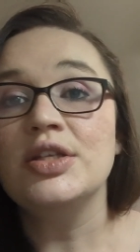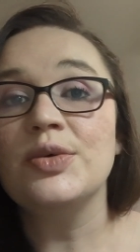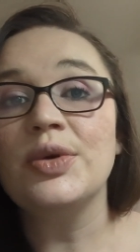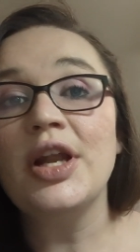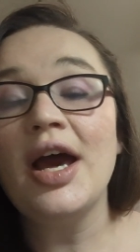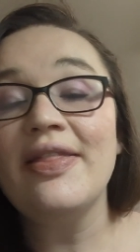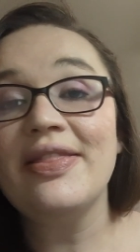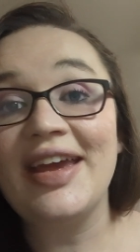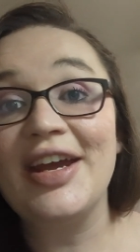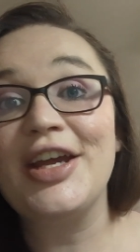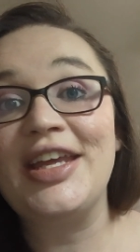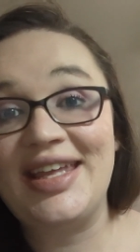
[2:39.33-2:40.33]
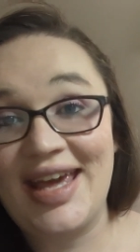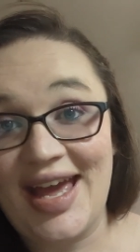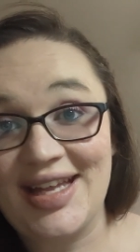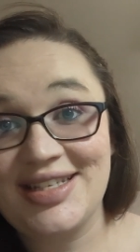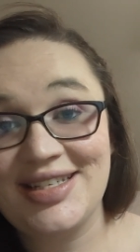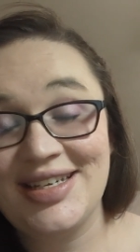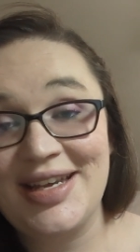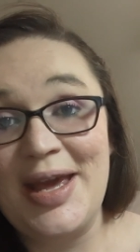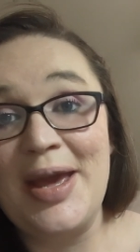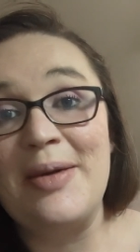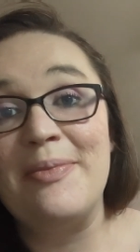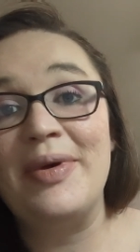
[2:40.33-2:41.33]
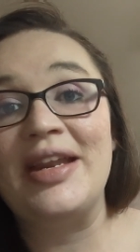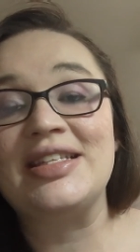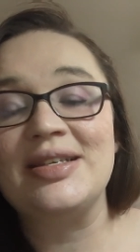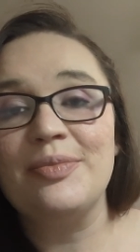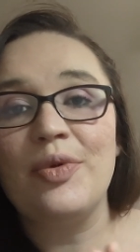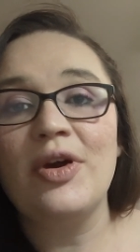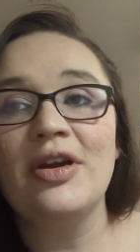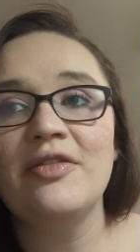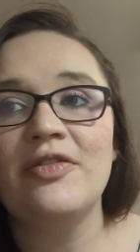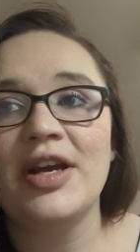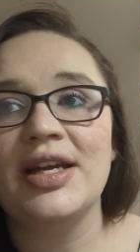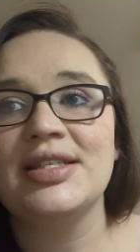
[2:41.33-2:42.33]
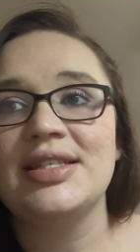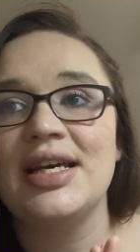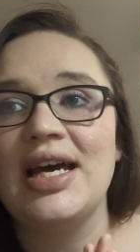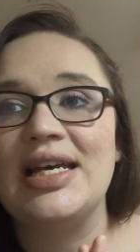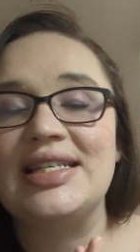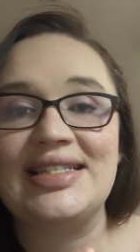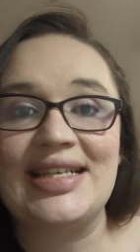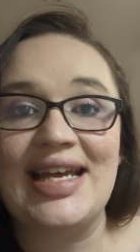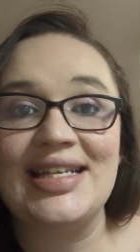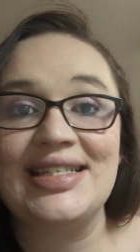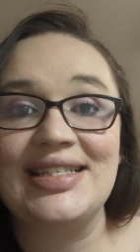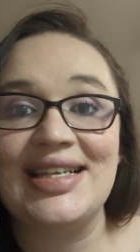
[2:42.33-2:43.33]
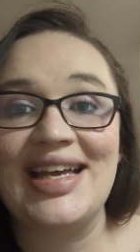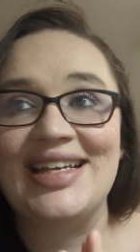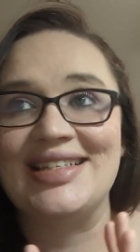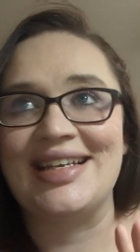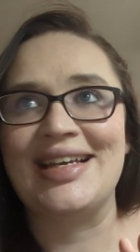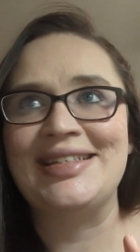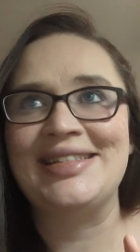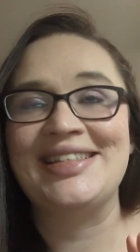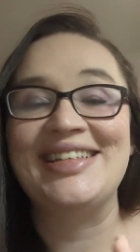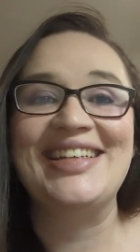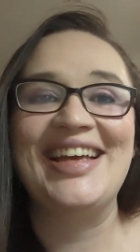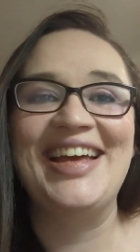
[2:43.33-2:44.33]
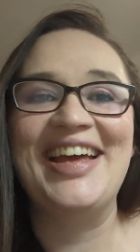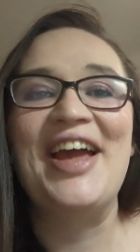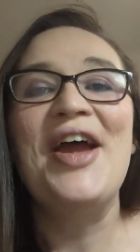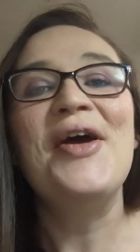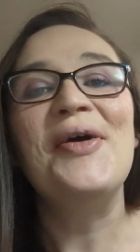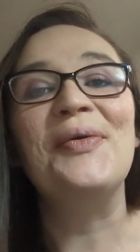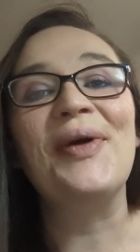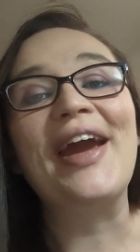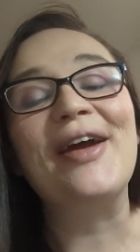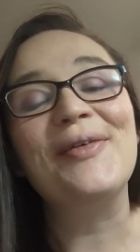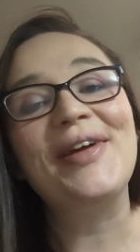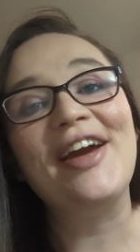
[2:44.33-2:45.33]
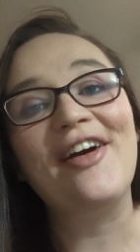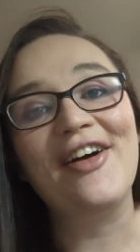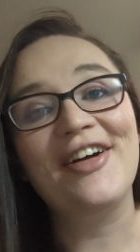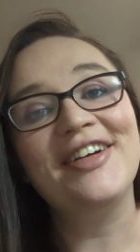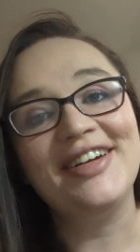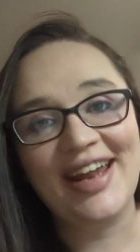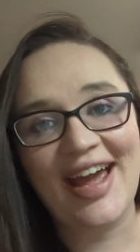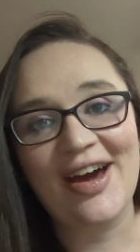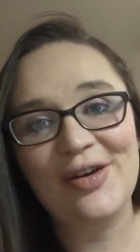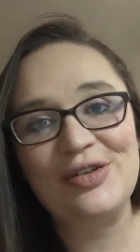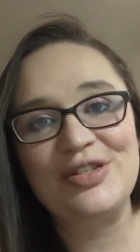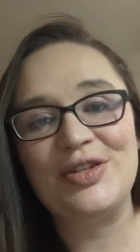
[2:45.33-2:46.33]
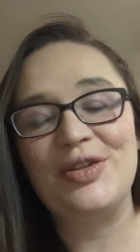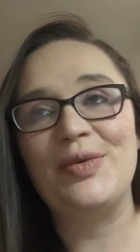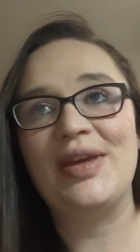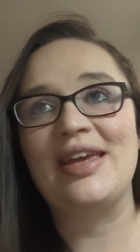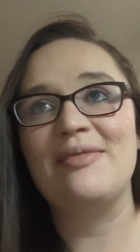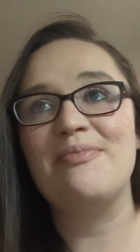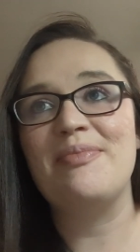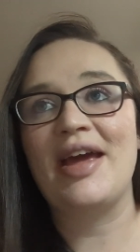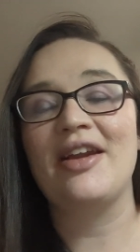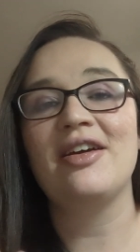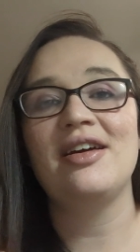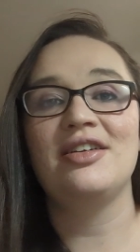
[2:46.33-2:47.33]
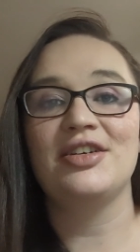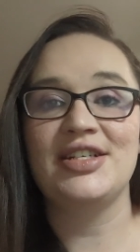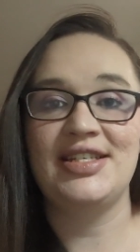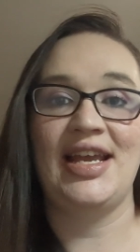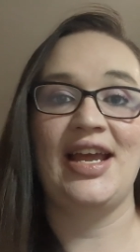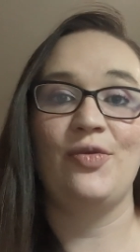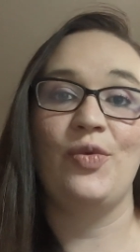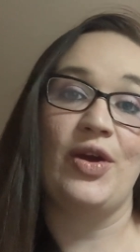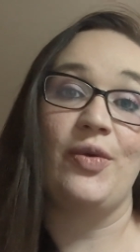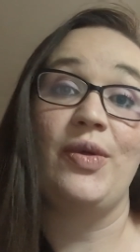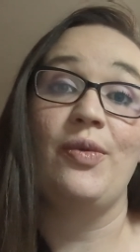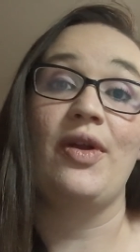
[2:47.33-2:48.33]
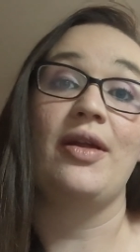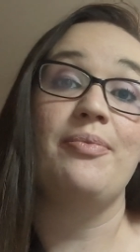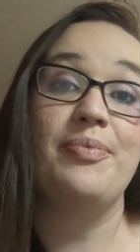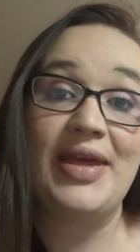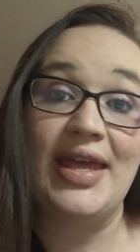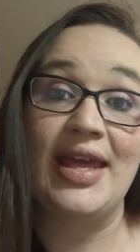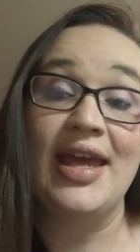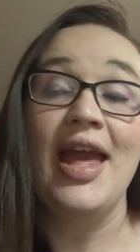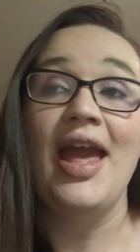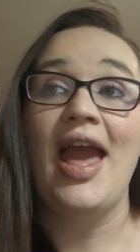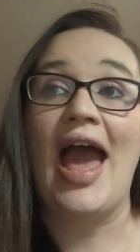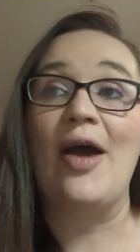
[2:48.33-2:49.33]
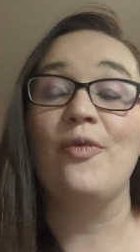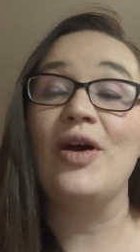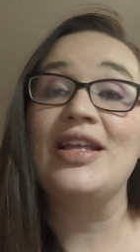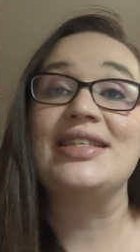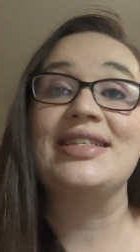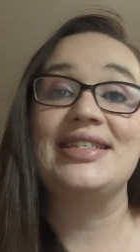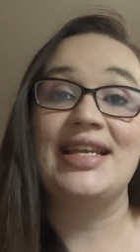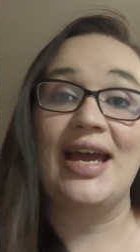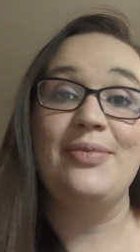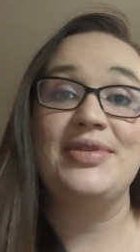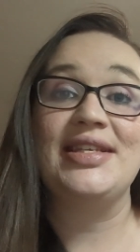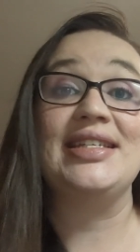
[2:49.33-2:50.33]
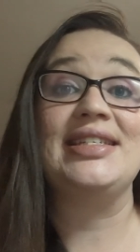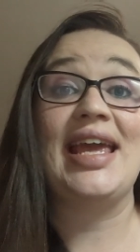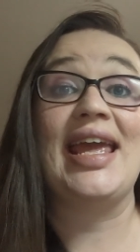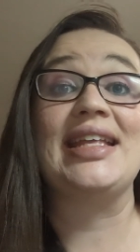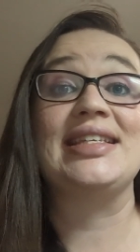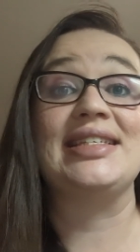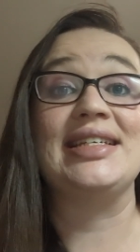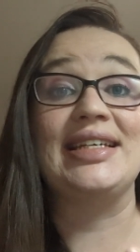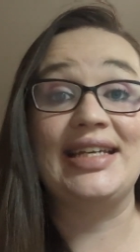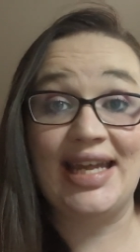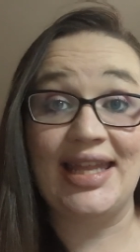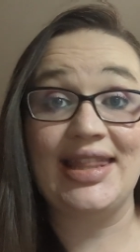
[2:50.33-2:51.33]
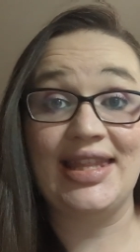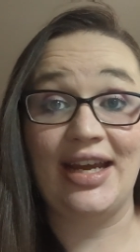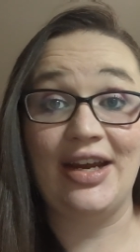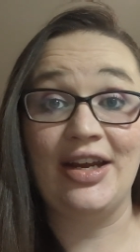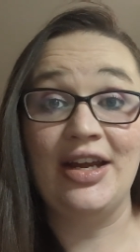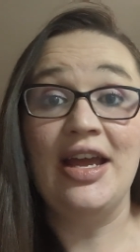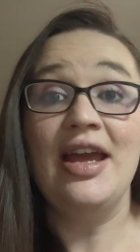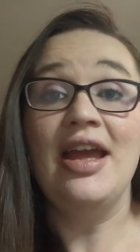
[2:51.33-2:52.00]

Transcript: So we're not there yet, but it's important for us to assess, assess where we are now so that we can better understand where we want to be and what steps it takes to get there.